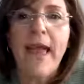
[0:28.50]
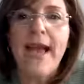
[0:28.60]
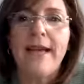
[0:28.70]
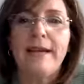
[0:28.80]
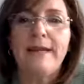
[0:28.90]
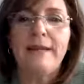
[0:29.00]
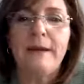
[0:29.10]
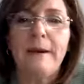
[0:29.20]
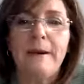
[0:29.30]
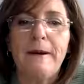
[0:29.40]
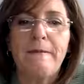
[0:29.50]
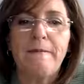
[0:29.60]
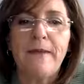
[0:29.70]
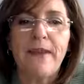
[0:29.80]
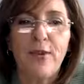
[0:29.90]
And um,
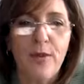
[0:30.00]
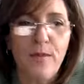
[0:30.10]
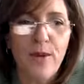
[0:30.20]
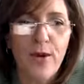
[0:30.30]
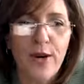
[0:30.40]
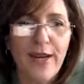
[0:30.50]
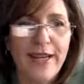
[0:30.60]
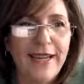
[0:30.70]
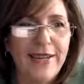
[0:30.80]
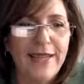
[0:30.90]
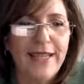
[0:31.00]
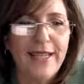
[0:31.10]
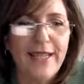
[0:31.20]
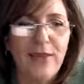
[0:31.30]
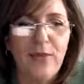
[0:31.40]
good morning,
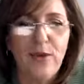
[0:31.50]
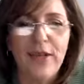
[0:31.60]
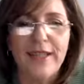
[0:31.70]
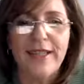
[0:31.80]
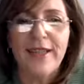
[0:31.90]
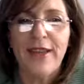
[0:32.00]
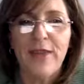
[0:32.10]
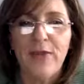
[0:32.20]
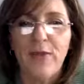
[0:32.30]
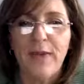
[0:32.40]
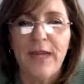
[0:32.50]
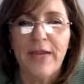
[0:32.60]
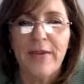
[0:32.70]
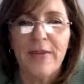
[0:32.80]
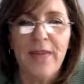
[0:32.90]
Elsie. Good morning. Thank you for being
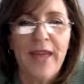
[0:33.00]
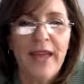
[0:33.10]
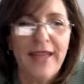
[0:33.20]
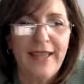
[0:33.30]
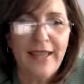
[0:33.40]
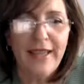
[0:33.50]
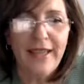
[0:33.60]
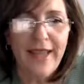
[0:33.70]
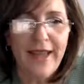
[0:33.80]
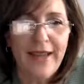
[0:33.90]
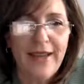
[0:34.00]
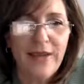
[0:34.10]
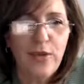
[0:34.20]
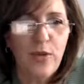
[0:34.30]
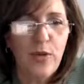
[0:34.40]
here. Gaetan,
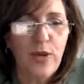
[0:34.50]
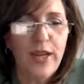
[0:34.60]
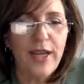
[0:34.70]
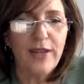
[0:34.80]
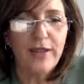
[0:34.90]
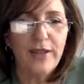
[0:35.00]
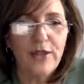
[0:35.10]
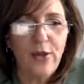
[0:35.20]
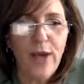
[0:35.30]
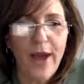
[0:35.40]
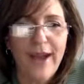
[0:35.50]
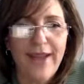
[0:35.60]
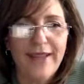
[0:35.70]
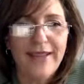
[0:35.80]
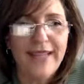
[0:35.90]
good morning.
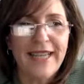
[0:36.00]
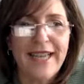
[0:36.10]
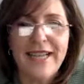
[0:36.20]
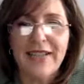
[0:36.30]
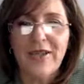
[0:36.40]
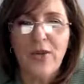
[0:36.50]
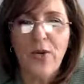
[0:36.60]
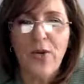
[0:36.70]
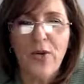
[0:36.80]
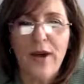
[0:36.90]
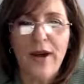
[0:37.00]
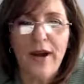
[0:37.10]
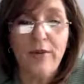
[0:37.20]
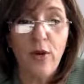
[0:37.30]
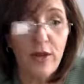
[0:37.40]
Joanne. So uh,
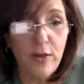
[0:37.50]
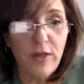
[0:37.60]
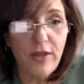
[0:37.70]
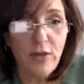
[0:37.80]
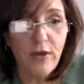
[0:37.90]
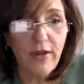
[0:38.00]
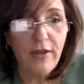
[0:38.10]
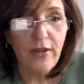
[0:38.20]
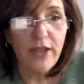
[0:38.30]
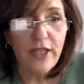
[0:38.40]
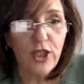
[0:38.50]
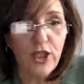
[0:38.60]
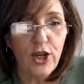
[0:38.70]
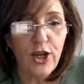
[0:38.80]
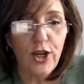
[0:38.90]
I'm going to be doing a French
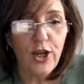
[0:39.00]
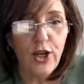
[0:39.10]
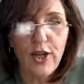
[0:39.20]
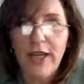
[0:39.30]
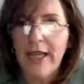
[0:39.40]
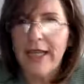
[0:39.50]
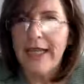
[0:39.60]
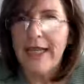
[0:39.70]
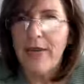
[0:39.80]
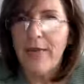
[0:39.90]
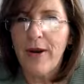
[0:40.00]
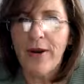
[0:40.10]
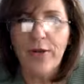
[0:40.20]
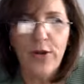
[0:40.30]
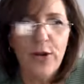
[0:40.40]
uh, in about
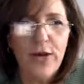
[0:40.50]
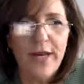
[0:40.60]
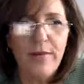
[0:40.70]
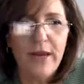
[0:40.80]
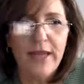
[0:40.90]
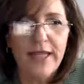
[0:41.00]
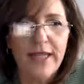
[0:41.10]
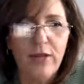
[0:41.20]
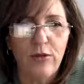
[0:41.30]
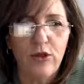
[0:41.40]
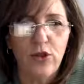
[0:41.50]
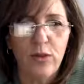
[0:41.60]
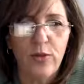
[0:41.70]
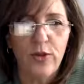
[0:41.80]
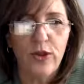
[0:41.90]
30 minutes. Donc,
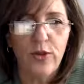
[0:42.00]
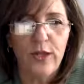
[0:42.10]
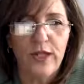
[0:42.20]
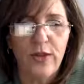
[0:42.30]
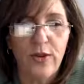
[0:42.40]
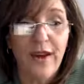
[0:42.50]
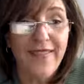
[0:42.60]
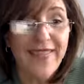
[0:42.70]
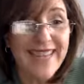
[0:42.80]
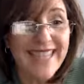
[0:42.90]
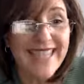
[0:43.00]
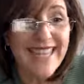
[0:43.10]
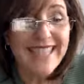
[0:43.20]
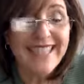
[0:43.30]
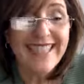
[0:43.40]
juste pour ceux qui sont là en
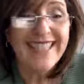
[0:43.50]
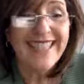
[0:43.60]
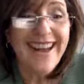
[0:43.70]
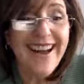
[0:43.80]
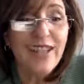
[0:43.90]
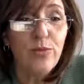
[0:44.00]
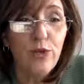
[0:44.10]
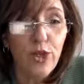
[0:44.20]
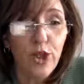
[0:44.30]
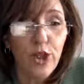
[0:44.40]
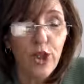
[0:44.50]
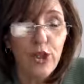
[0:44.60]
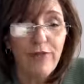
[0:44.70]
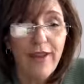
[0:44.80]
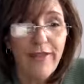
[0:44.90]
français, dans 30 minutes, je
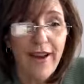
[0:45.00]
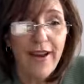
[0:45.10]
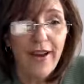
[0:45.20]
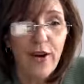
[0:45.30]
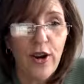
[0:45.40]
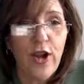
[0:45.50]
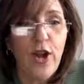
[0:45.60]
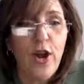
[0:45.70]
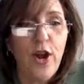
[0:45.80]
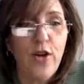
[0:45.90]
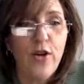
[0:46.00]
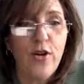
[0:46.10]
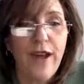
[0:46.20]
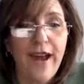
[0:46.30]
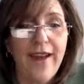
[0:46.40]
vais faire un
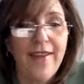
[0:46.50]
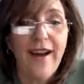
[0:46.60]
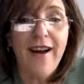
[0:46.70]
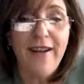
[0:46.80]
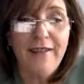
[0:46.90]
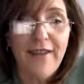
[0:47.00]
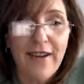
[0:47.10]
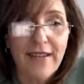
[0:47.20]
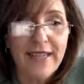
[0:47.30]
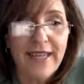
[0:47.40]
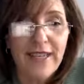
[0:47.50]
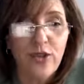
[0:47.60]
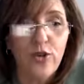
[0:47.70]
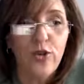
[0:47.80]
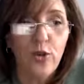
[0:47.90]
live en français
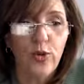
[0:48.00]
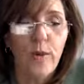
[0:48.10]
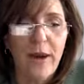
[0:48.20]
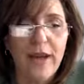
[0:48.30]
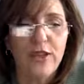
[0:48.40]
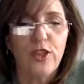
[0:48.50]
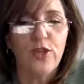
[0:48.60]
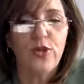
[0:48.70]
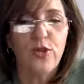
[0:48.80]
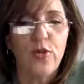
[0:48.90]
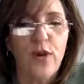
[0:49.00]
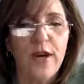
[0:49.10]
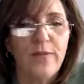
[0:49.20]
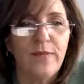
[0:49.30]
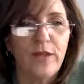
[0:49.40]
sur l'autre page. So,
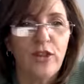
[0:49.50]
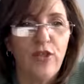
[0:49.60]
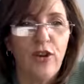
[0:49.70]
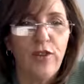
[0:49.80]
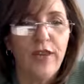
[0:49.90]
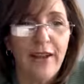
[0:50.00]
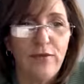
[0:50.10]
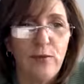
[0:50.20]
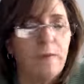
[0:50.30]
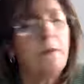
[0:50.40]
uh, je vais revenir à vous.